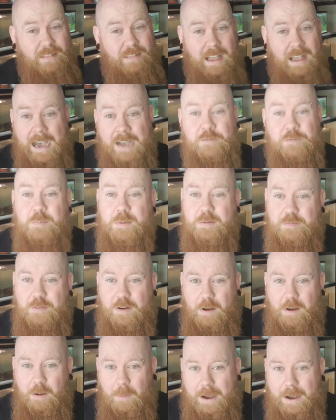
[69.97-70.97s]
I haven't been
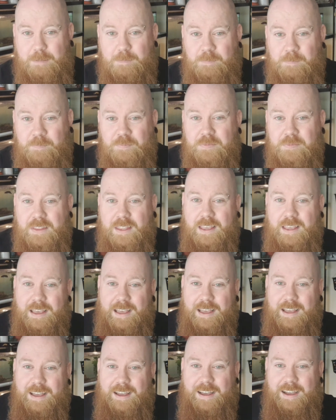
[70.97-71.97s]
very well.
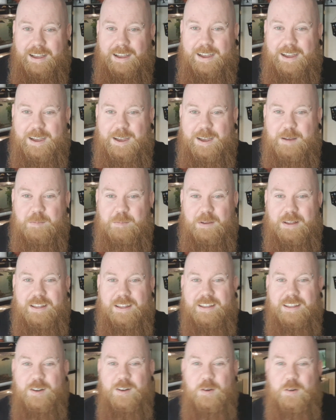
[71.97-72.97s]

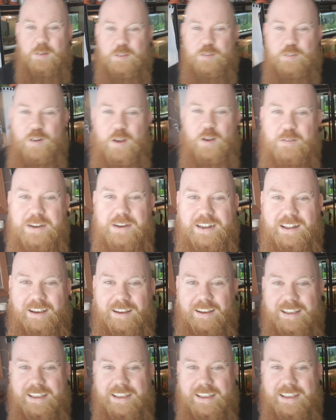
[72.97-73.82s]
North Florida